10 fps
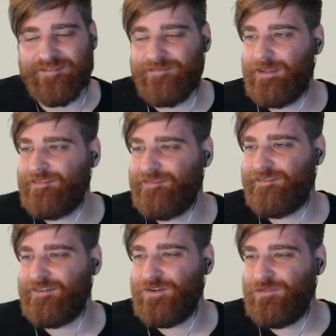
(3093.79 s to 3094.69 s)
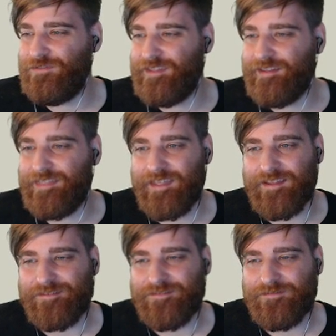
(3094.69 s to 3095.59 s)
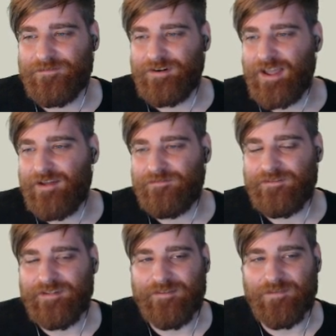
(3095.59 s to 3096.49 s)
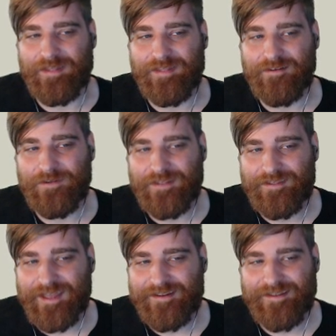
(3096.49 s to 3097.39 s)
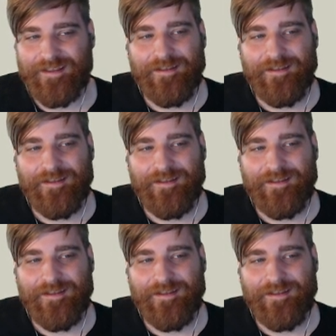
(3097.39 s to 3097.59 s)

just because it's a new thing that we're not really familiar with yet.